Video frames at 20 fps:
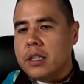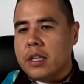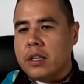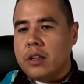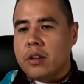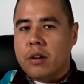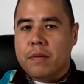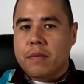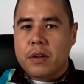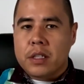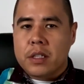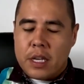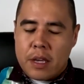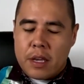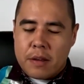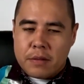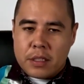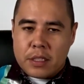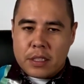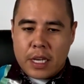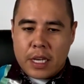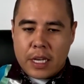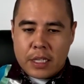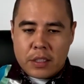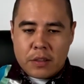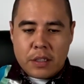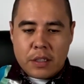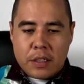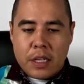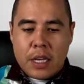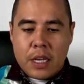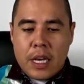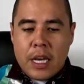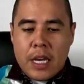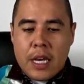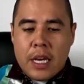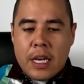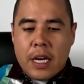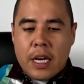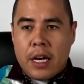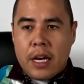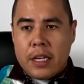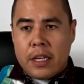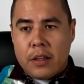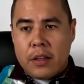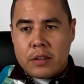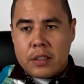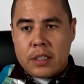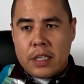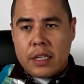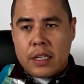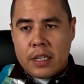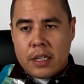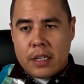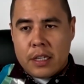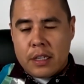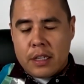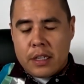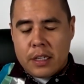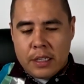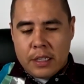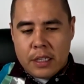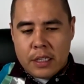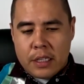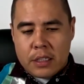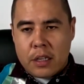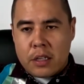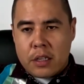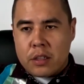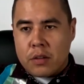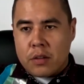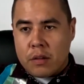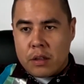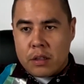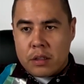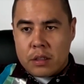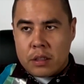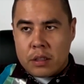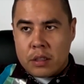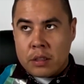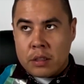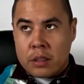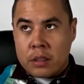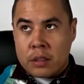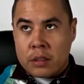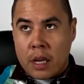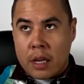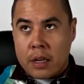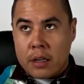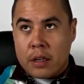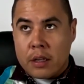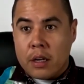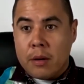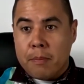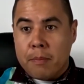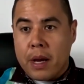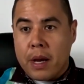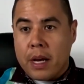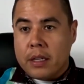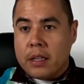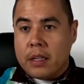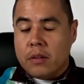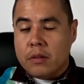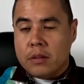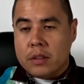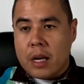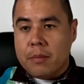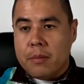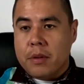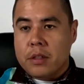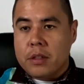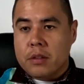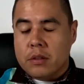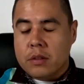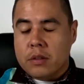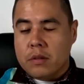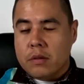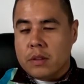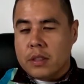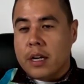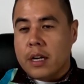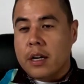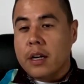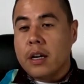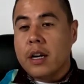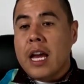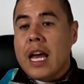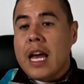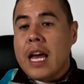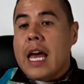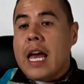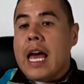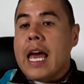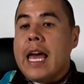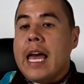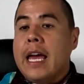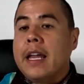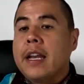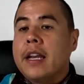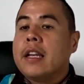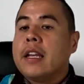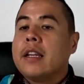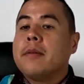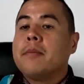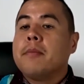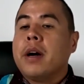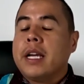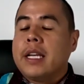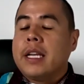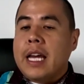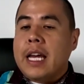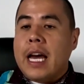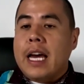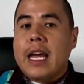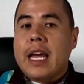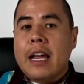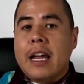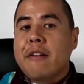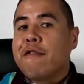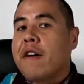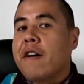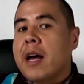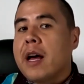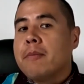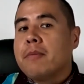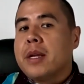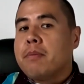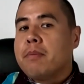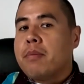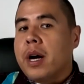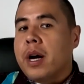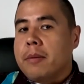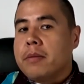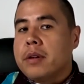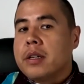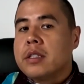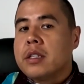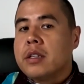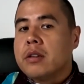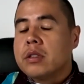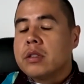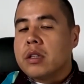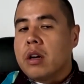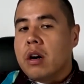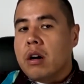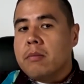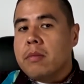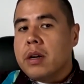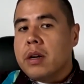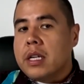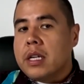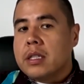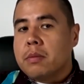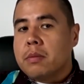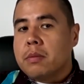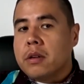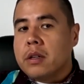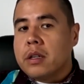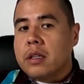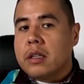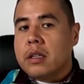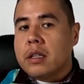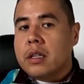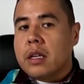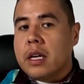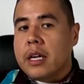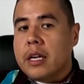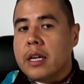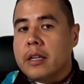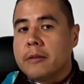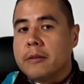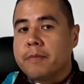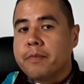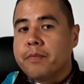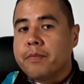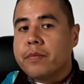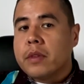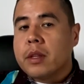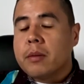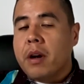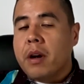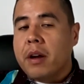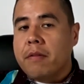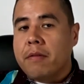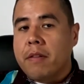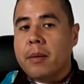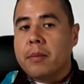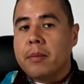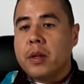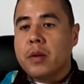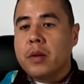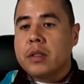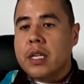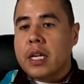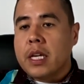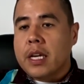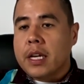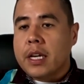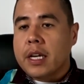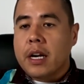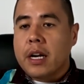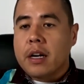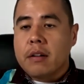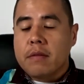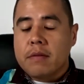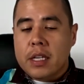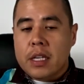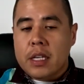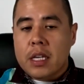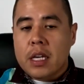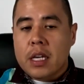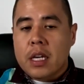at University of Saskatchewan. He was in the Indigenous Students Center. Back then it was Aboriginal Student Center. And my dad had a family pipe because he was gone by this point, and my family was taking care of it.